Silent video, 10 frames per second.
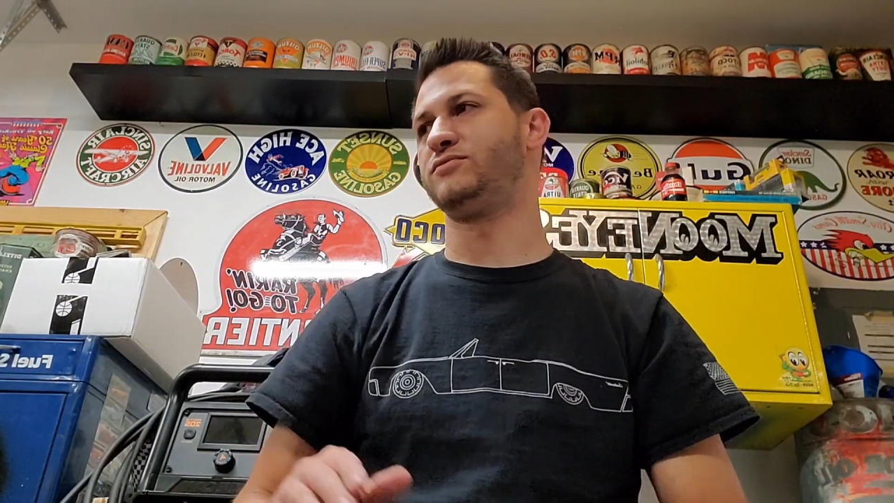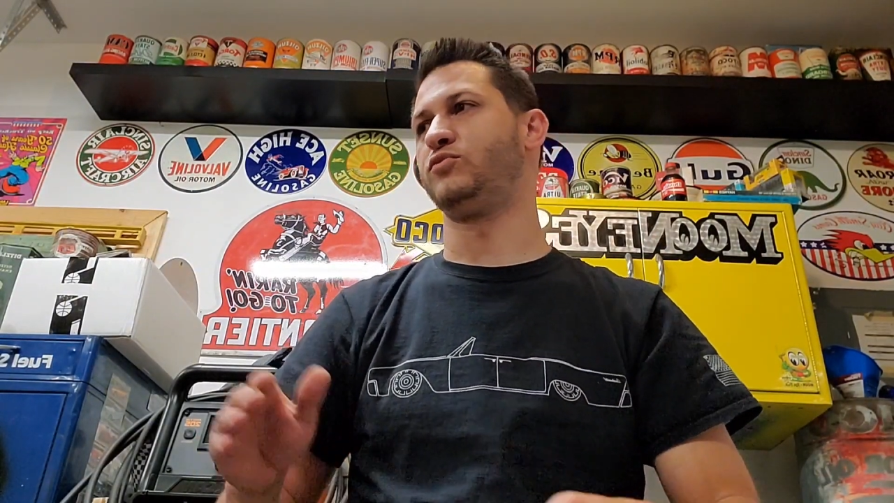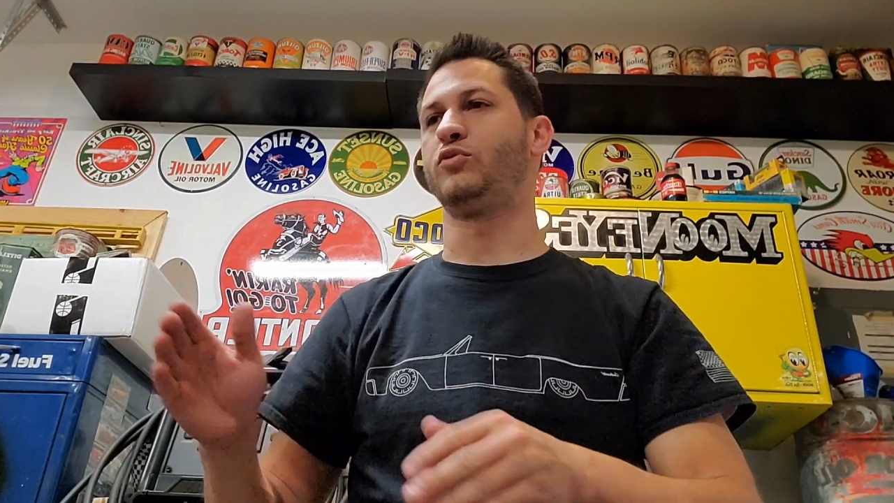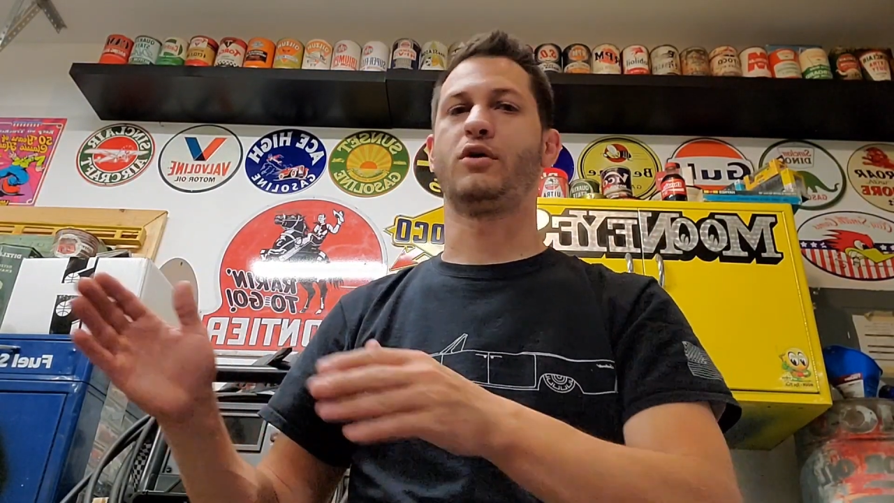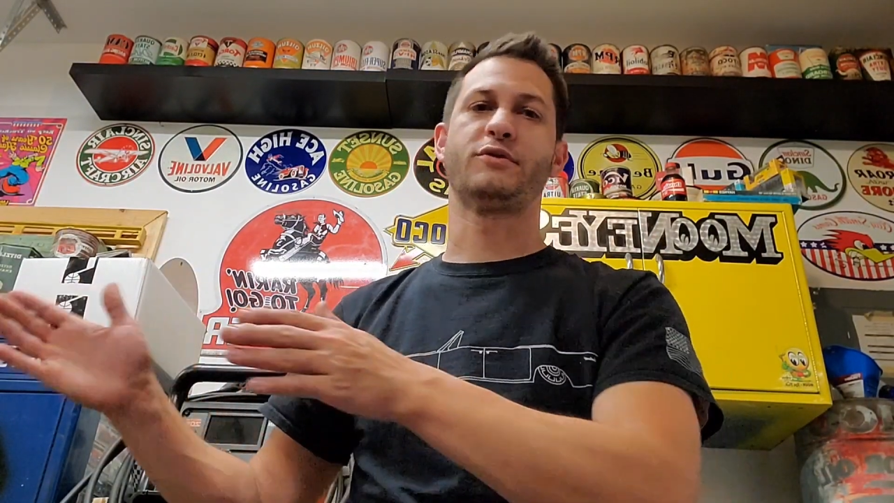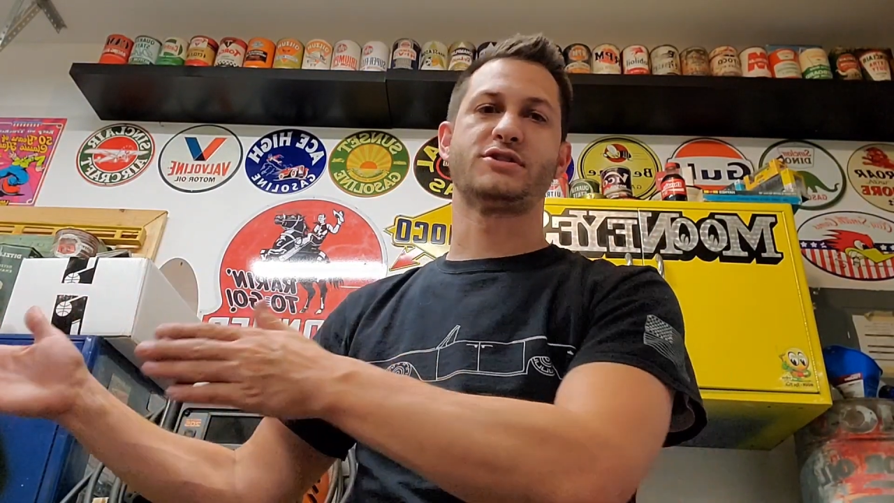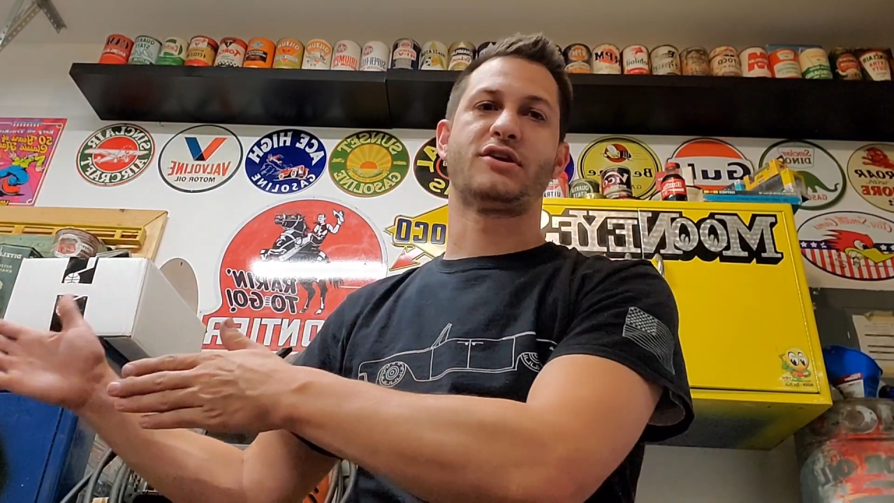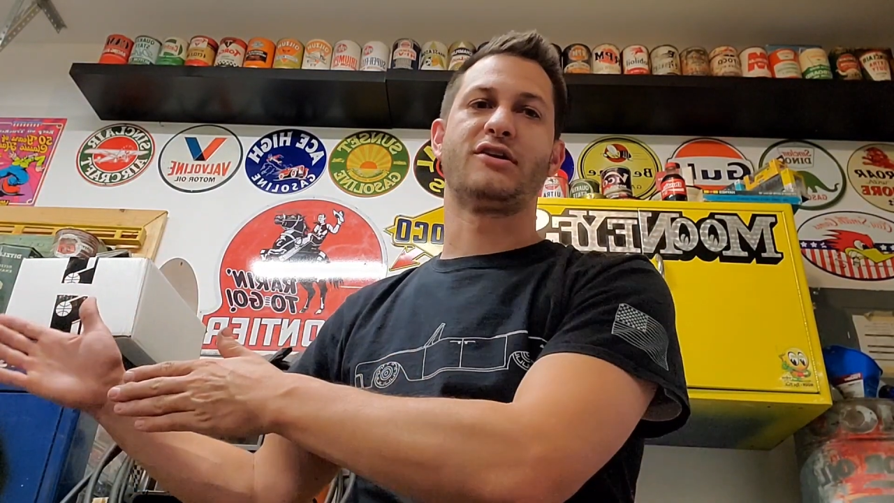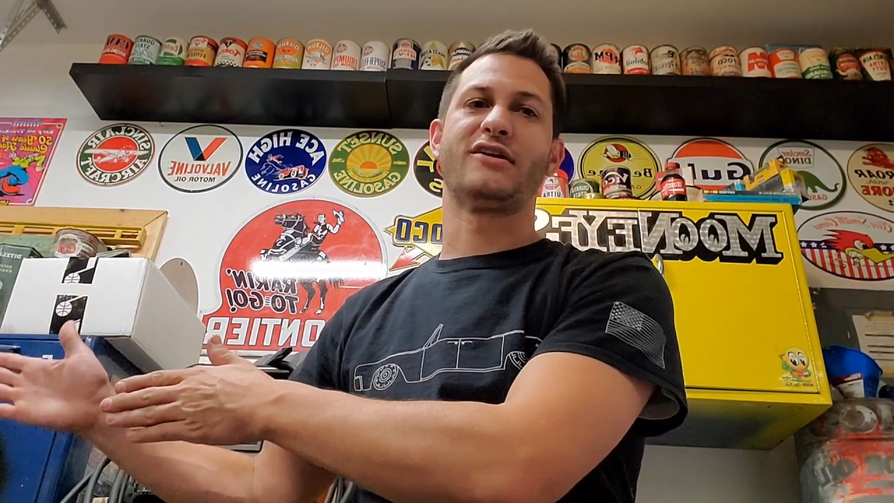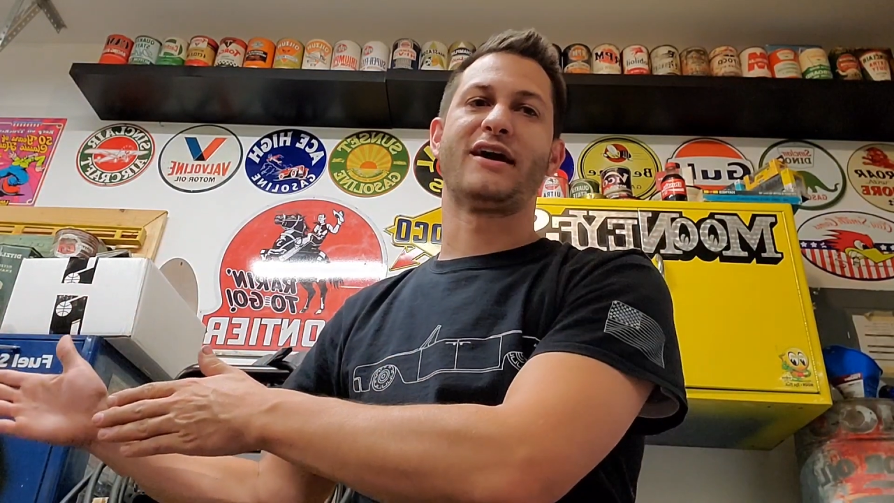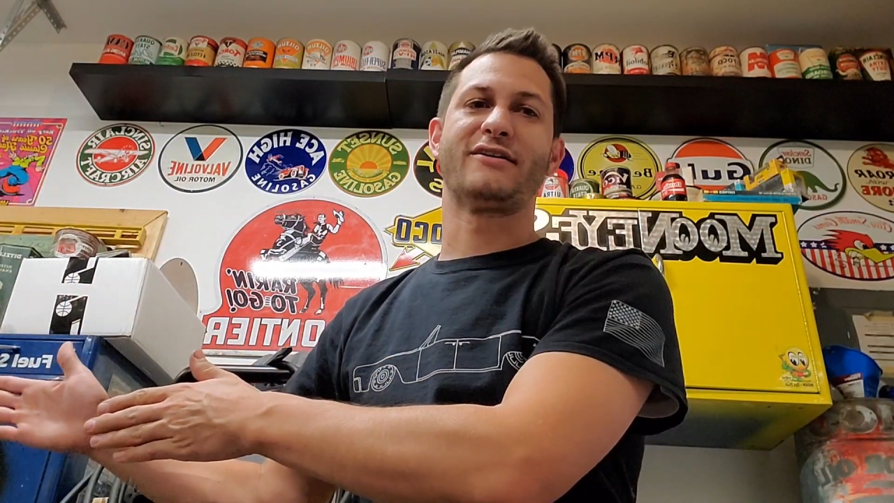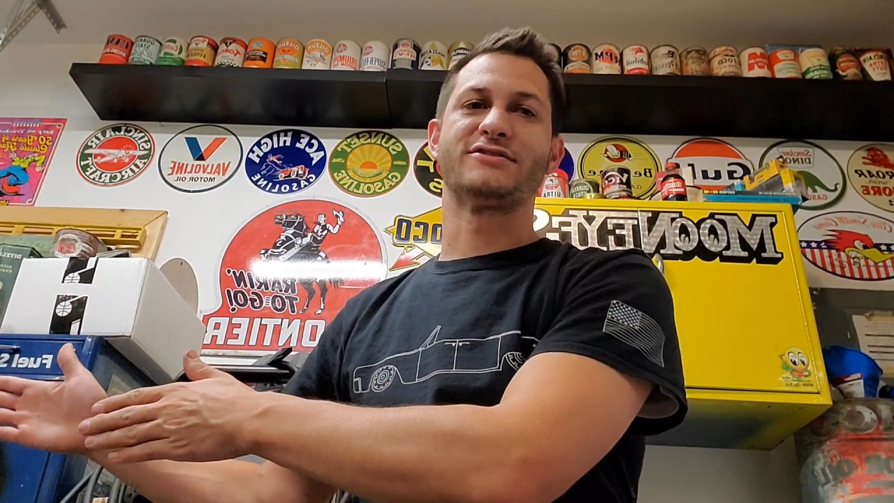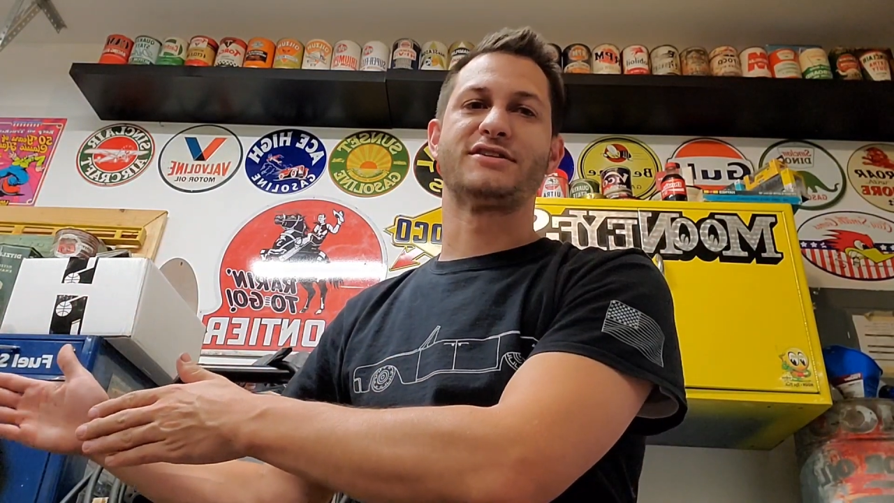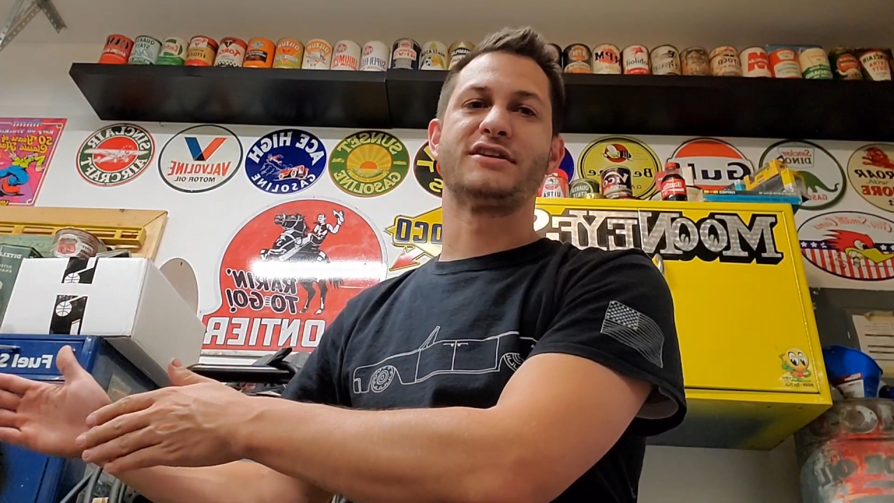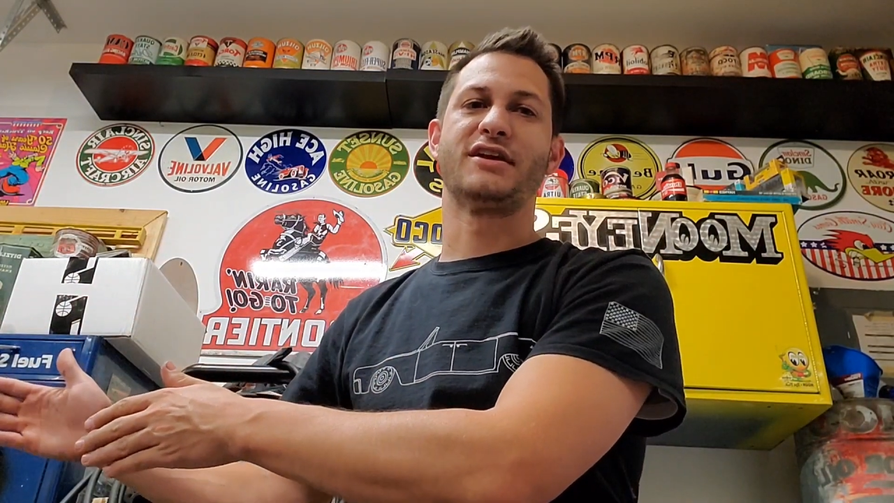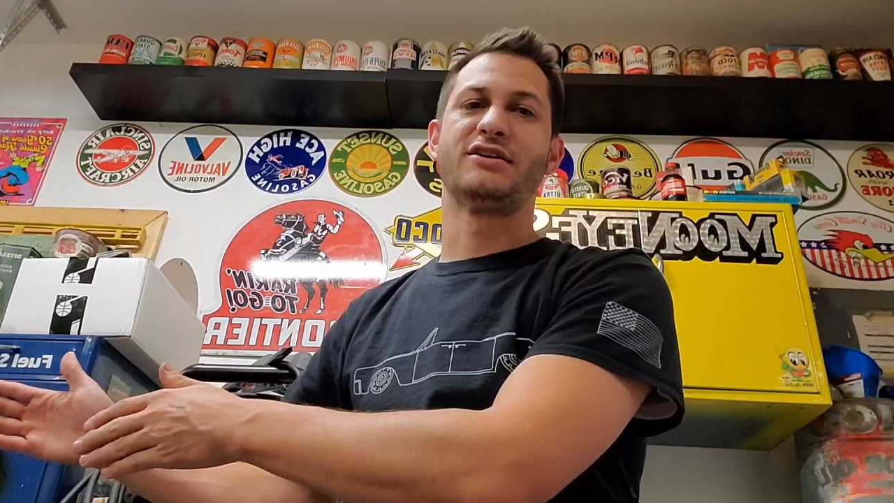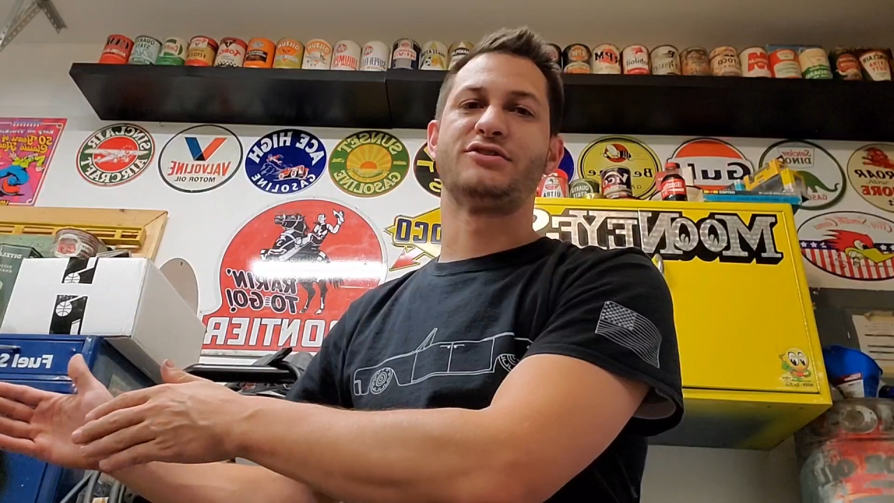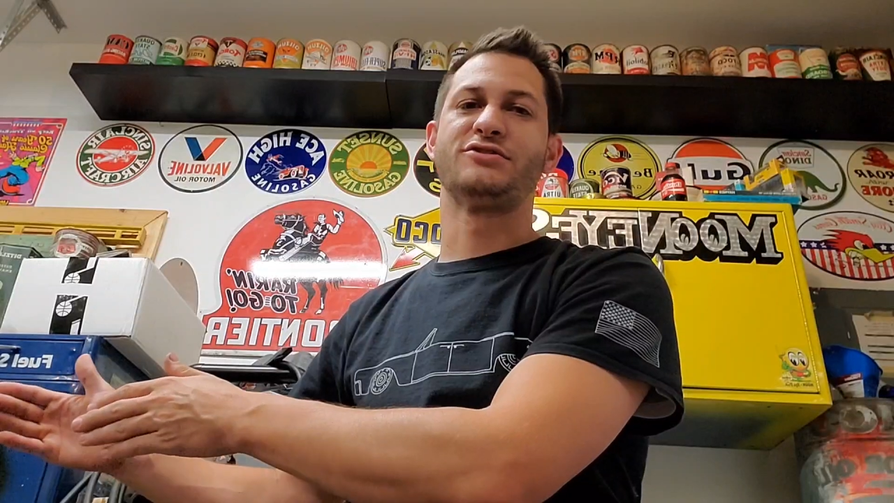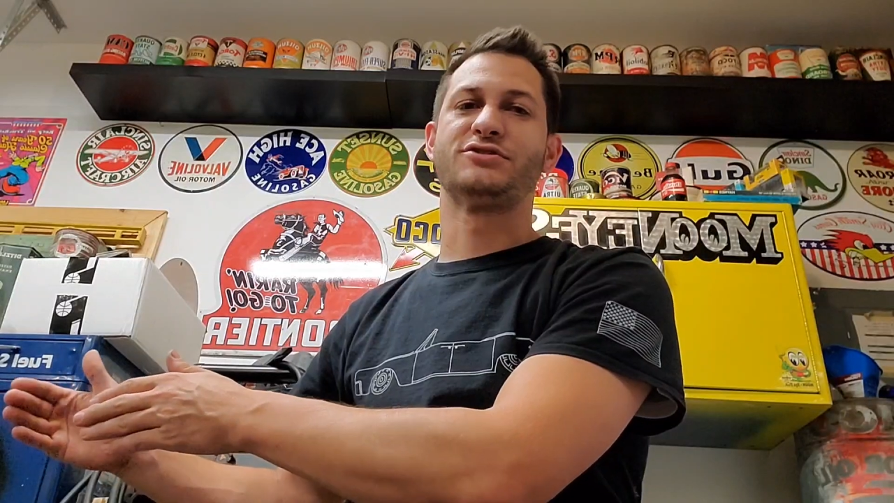where we started out as teenagers,